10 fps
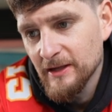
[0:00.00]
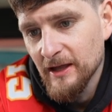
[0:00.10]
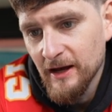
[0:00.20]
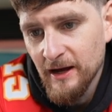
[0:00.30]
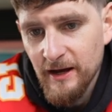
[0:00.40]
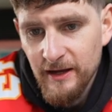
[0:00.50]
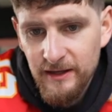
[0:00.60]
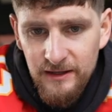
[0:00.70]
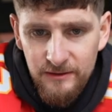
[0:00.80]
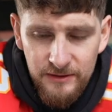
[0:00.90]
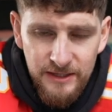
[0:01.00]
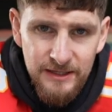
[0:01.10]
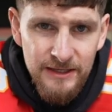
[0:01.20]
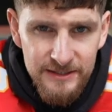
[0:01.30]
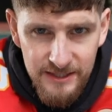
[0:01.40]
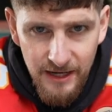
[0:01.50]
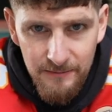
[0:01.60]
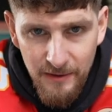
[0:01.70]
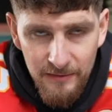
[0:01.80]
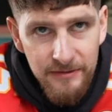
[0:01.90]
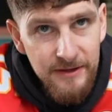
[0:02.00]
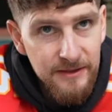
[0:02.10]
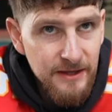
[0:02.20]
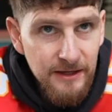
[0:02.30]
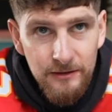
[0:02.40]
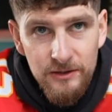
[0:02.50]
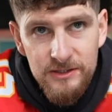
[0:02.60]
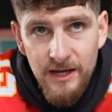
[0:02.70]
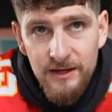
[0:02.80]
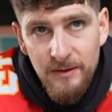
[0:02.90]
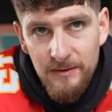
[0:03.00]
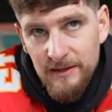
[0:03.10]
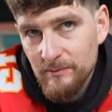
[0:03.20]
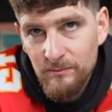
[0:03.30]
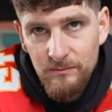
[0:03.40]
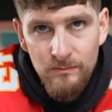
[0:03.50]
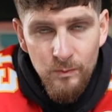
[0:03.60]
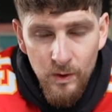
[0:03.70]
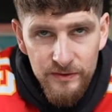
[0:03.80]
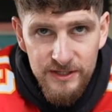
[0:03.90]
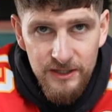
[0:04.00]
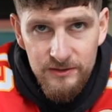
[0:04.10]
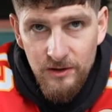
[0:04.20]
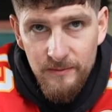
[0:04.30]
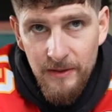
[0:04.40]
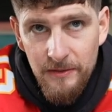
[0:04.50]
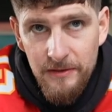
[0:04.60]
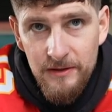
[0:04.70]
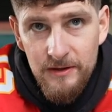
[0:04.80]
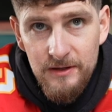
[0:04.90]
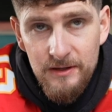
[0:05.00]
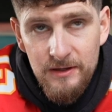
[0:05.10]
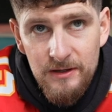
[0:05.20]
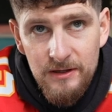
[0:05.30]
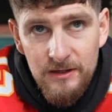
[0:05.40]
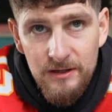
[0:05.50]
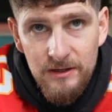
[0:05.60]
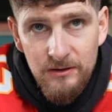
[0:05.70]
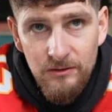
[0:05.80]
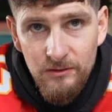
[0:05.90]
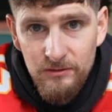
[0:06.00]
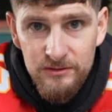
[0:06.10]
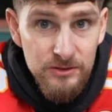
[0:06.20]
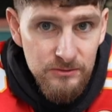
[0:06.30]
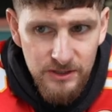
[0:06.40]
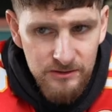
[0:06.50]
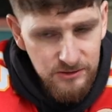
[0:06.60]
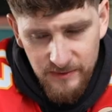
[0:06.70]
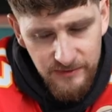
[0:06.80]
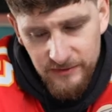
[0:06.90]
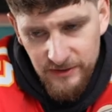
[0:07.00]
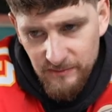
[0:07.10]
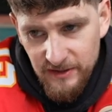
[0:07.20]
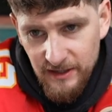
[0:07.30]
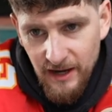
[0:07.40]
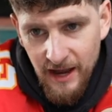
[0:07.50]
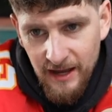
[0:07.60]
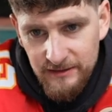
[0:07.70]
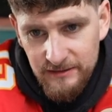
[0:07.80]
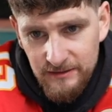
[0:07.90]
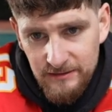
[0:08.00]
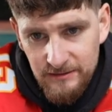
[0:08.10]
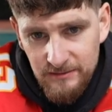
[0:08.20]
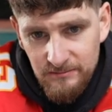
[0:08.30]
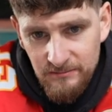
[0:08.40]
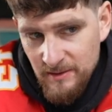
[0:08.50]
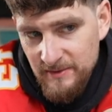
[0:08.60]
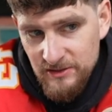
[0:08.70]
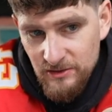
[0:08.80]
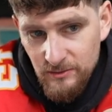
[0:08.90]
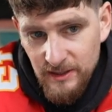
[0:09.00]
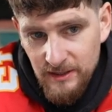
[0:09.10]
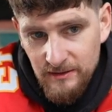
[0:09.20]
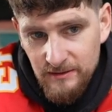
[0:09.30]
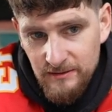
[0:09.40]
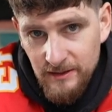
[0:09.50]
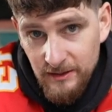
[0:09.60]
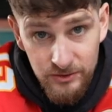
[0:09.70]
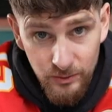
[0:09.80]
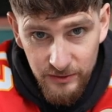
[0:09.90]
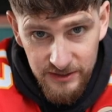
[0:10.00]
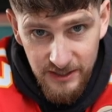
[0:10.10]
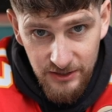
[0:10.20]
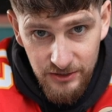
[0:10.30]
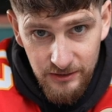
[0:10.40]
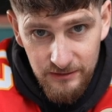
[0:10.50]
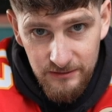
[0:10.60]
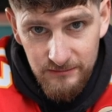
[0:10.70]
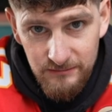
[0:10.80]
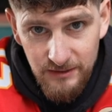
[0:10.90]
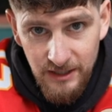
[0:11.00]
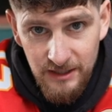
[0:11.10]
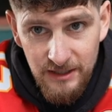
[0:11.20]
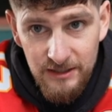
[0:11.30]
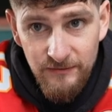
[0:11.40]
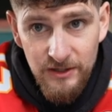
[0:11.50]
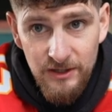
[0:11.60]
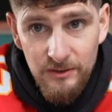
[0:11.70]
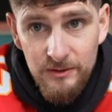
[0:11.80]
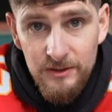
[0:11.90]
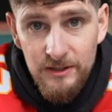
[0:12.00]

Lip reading: I, you know, let's say a monthly thing looks like maybe 1 TikTok a month or 2 TikToks a month or something, and maybe doing like a sauna section in this video.